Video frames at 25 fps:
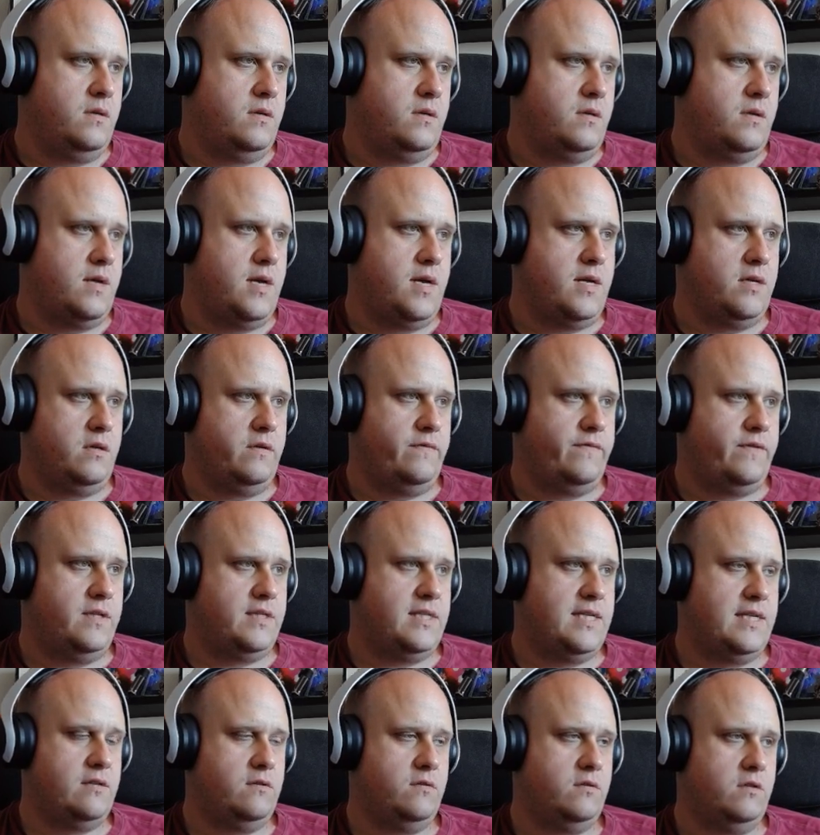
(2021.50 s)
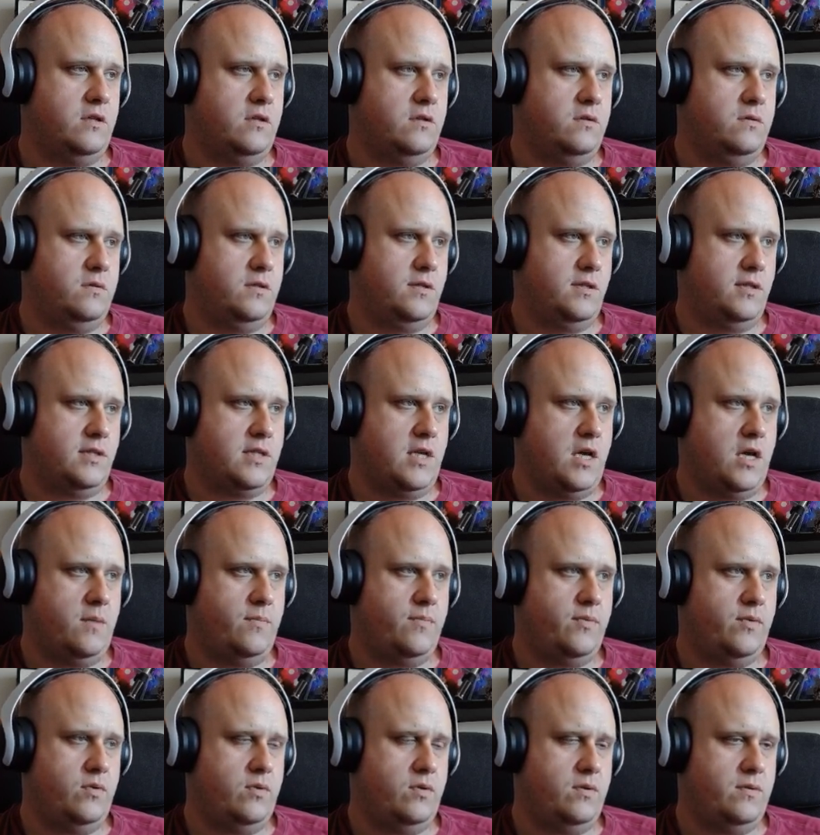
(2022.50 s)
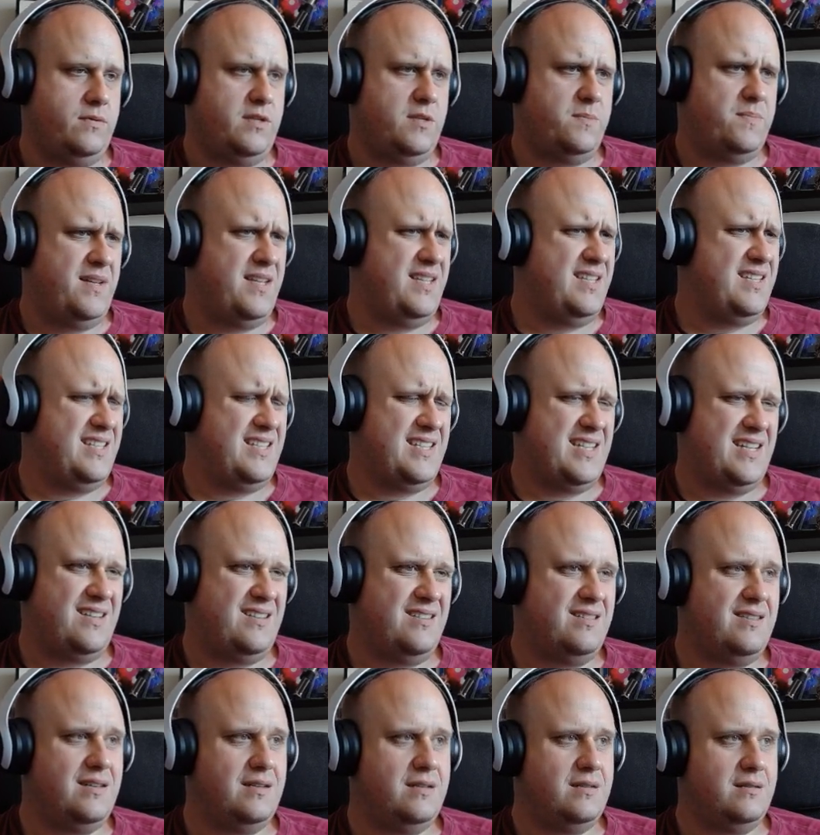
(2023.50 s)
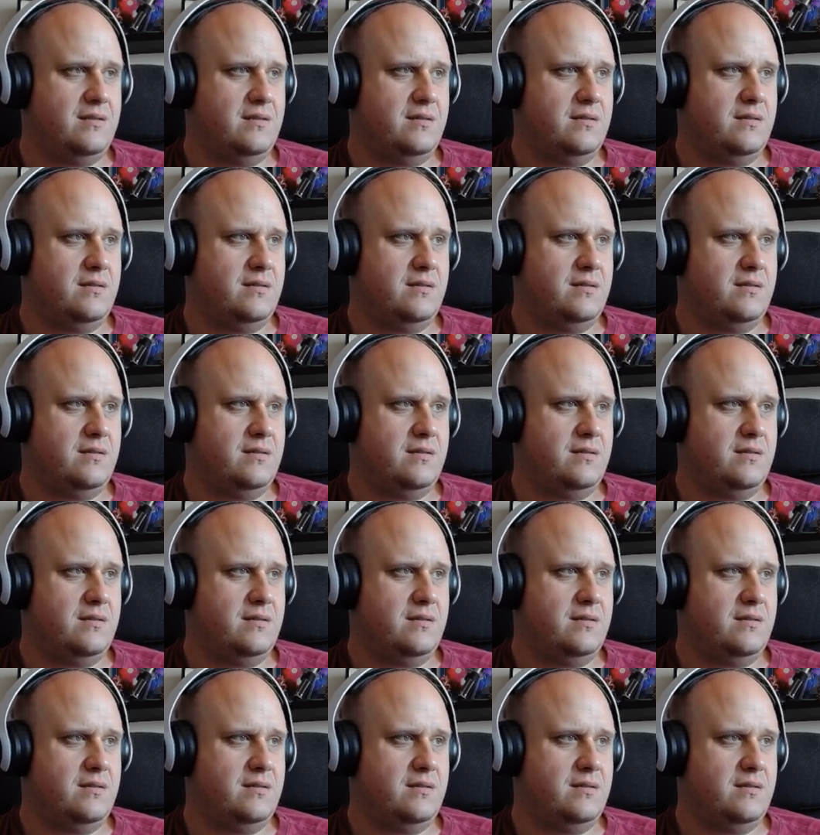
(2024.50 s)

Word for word: Alright, you're going to have to Tail Glow, It's going to up your speed and attack, I think.